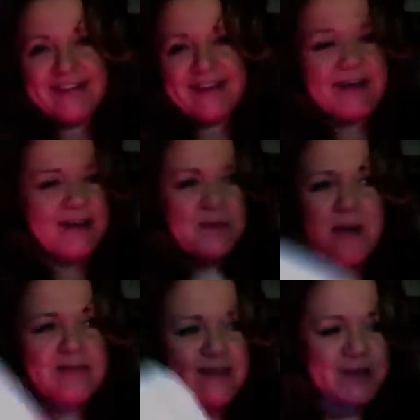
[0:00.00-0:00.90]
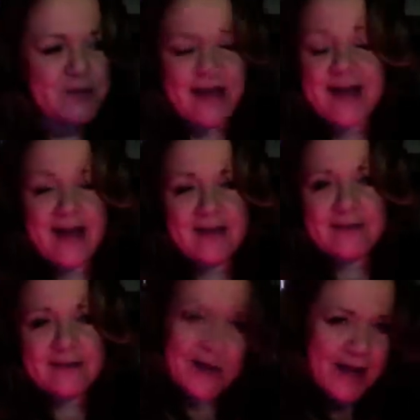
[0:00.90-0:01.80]
And you may think you can't have
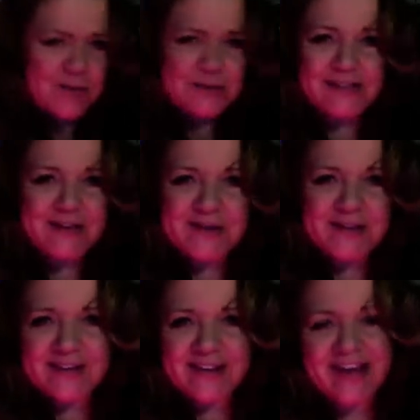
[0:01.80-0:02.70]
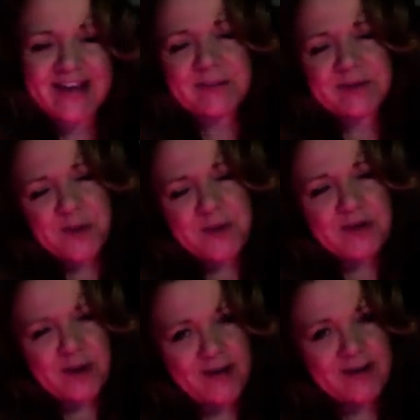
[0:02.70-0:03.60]
it. Your head will tell you that you can't, but know in
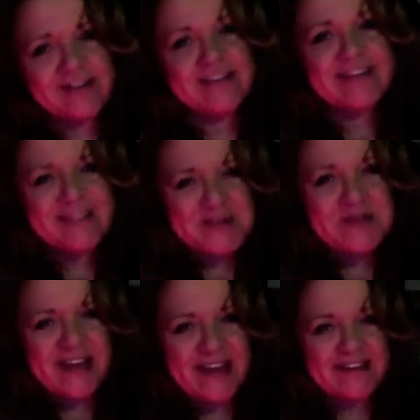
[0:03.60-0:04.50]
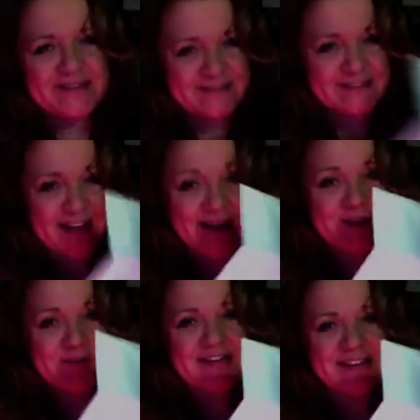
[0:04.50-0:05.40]
your heart that you can. I
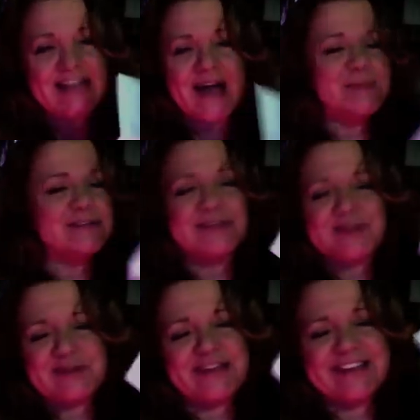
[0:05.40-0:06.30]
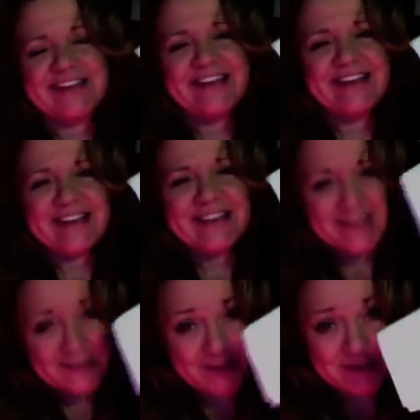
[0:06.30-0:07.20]
know that it's absolutely
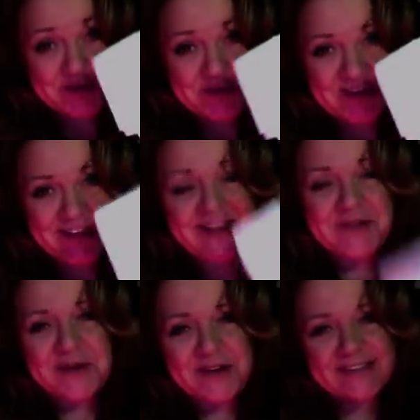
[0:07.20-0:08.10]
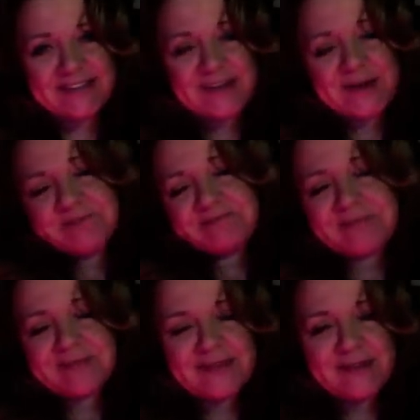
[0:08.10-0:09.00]
the truth, and it works. So
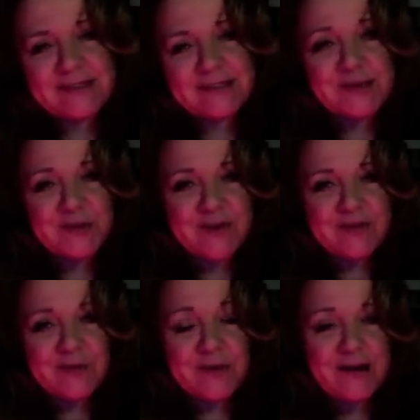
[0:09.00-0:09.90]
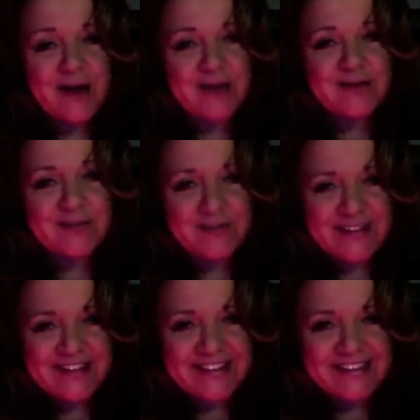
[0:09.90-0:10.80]
there's the story of the 150
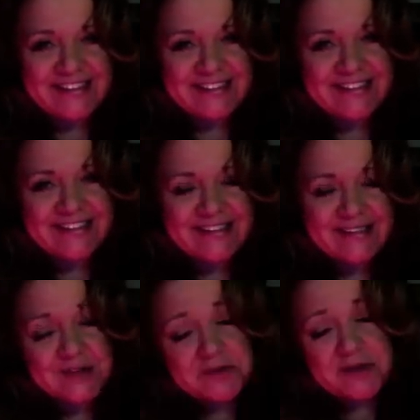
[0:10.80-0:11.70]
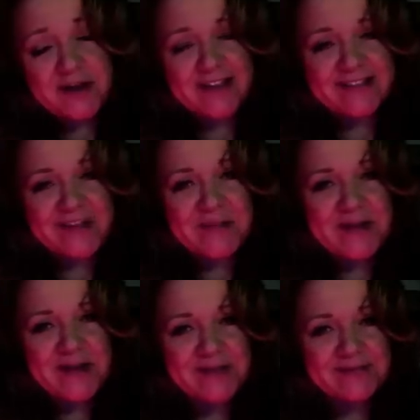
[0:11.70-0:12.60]
things. So try it and let me
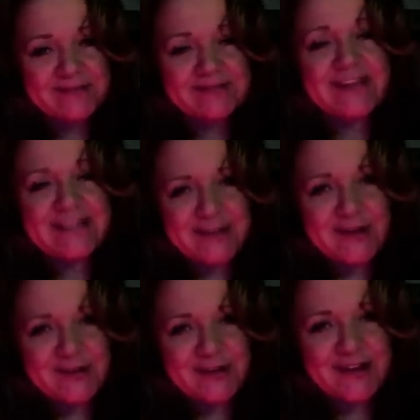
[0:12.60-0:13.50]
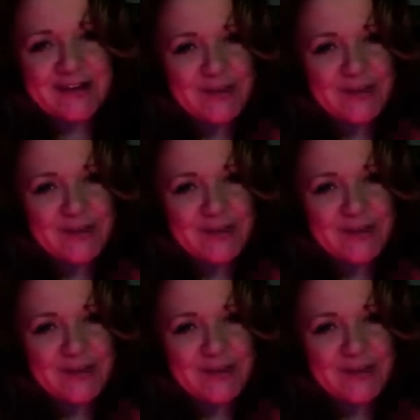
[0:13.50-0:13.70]
know. Thanks, Dr. Ed.